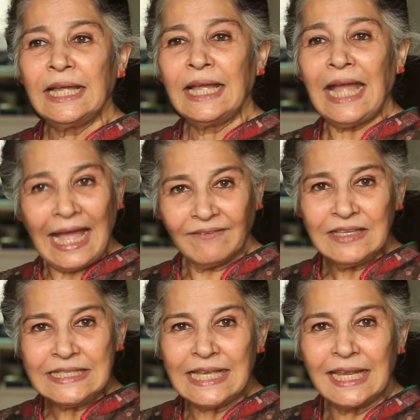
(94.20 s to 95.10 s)
Having
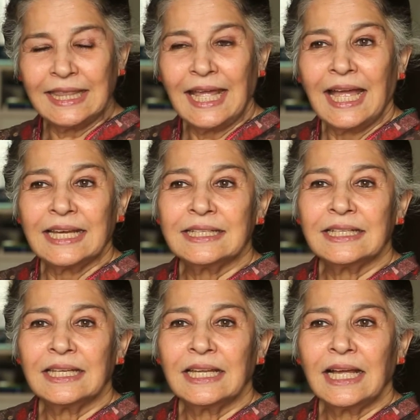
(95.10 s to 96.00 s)
said that,
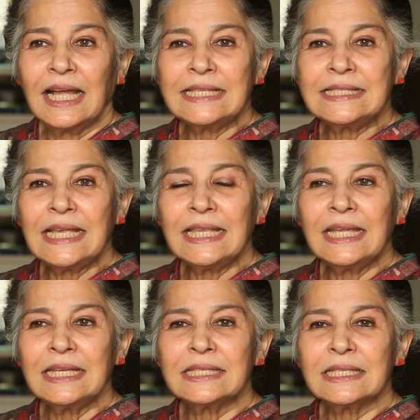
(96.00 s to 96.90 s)
I'd say
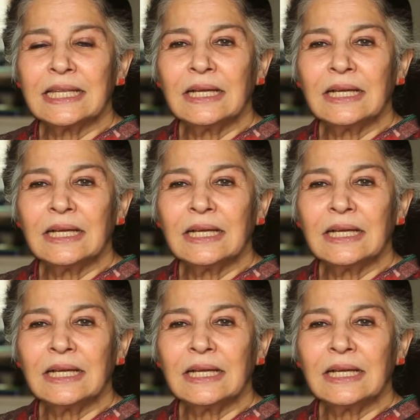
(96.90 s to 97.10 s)
that